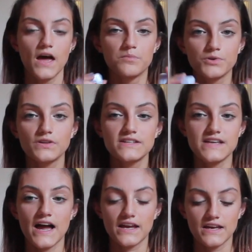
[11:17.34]
And blue lace
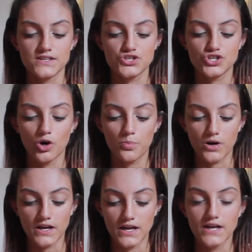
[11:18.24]
agate is so
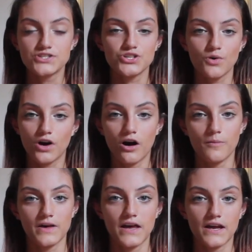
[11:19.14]
pretty, it's so
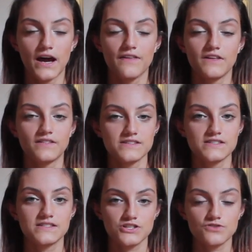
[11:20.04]
calming. I think this
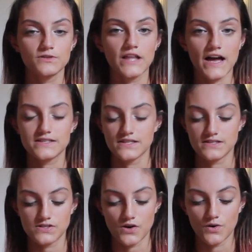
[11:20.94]
is such a relaxing
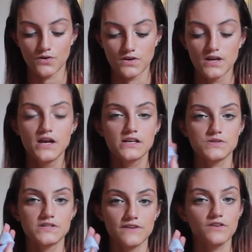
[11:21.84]
stone.
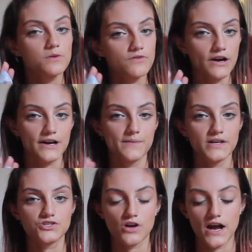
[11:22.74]
So I definitely would
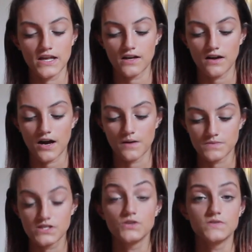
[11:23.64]
recommend trying
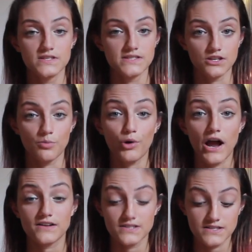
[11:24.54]
to use these in your
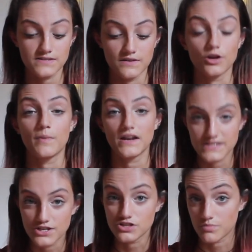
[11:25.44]
practice, in your
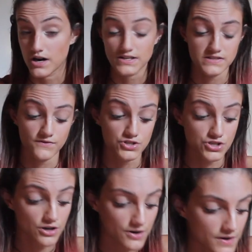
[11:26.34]
meditation practice for
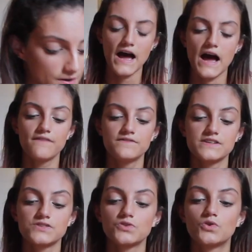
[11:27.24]
sure. Have
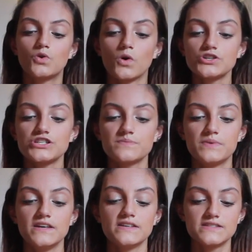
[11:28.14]
this gorgeous
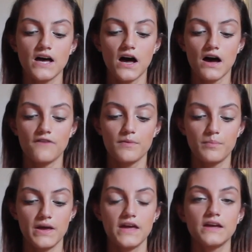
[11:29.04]
piece of
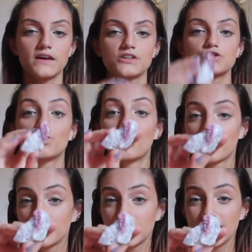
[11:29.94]
pink
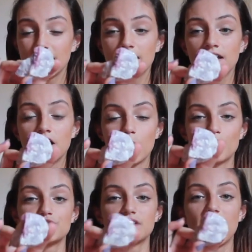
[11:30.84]
tourmaline,
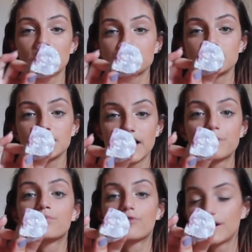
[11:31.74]
which is actually like
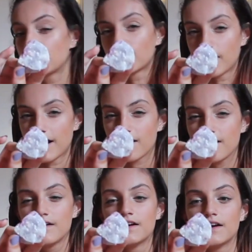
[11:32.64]
pretty
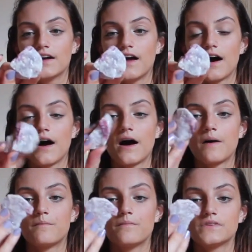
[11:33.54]
rare.
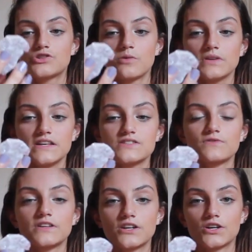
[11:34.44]
Tourmaline's a
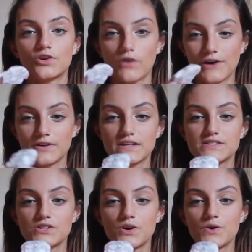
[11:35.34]
really good grounding
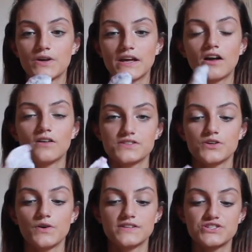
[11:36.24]
stone, and
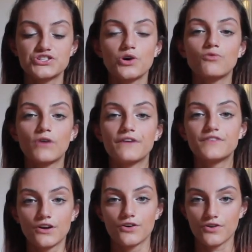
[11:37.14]
also it's so rough
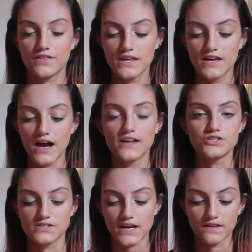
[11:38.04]
and earthy. I
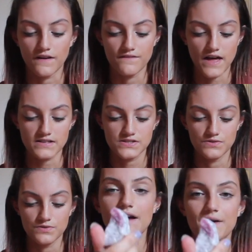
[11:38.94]
love that
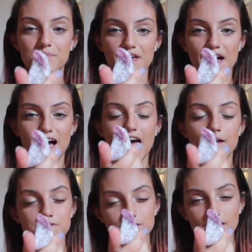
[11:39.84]
too. But yeah, I
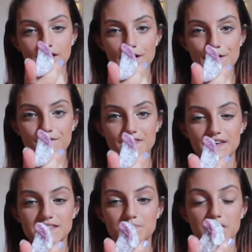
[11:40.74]
absolutely love
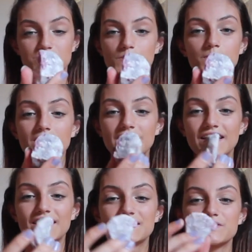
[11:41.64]
this pink
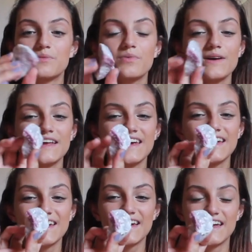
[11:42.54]
tourmaline. It's so
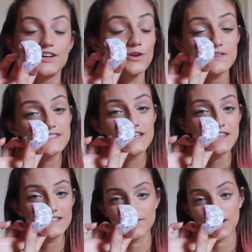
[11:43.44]
pretty, and you don't see
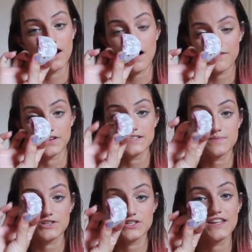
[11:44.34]
these very often,
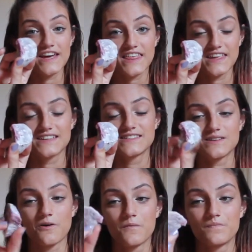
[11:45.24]
especially like this,
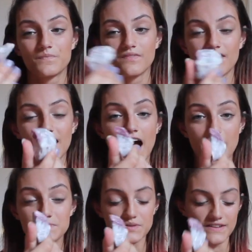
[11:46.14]
so
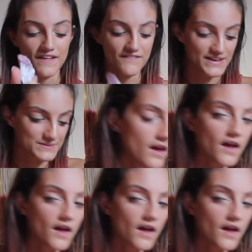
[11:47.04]
absolutely love it.